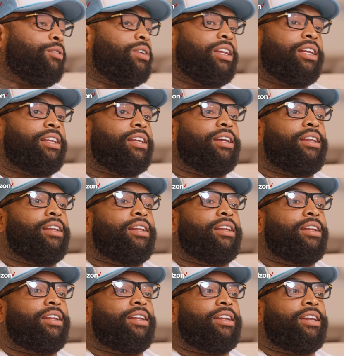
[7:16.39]
I really didn't.
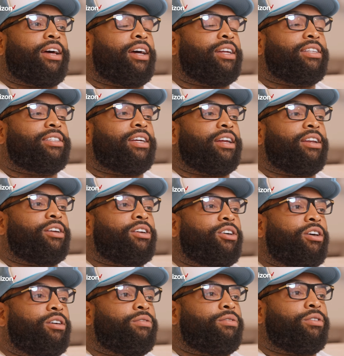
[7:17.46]
Like, I sat in the
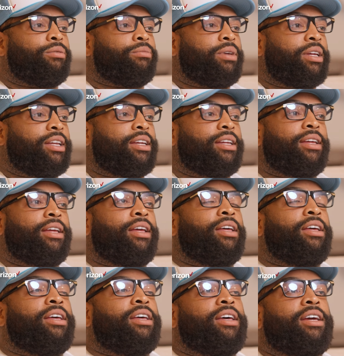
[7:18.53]
car for a minute.
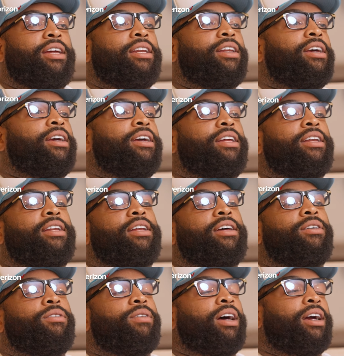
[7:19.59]
And then
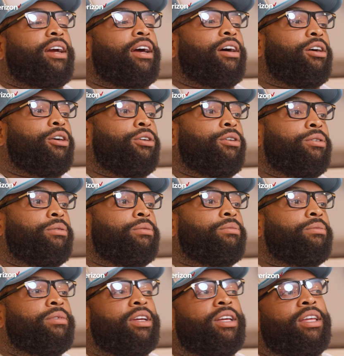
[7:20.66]
when I got
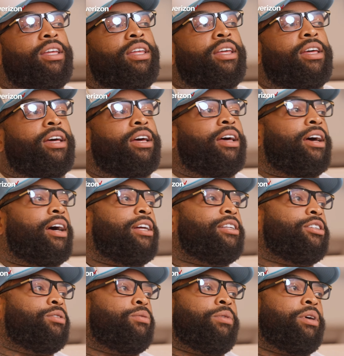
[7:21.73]
home, I
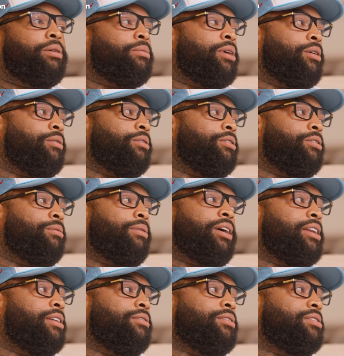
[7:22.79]
just went in my room. I
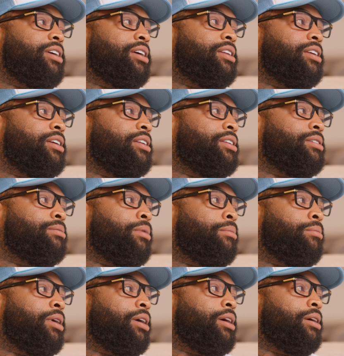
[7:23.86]
didn't even say nothing to my
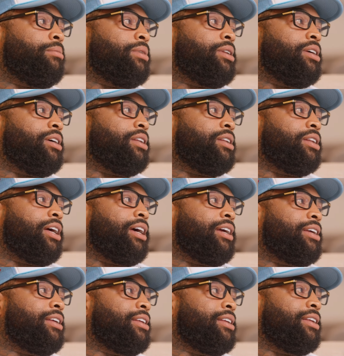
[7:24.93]
mom and nothing,
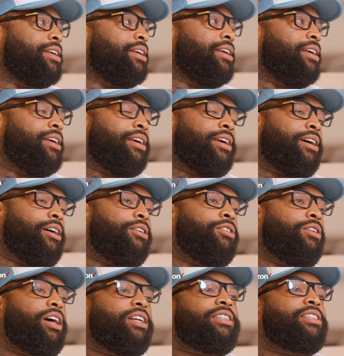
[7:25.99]
like, I don't
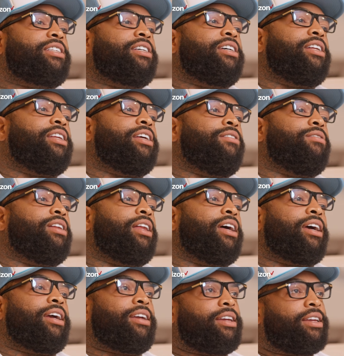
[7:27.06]
know. I just couldn't even,
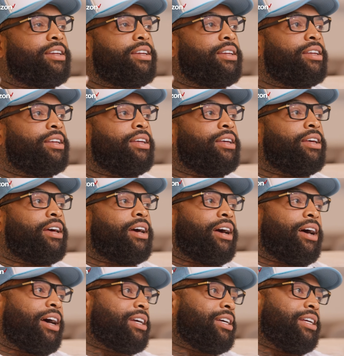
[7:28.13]
like,
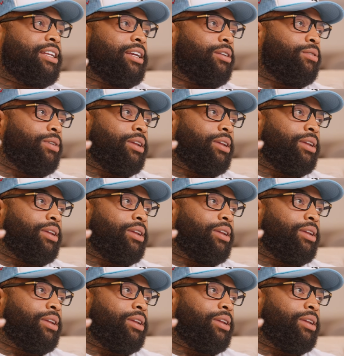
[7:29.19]
I couldn't even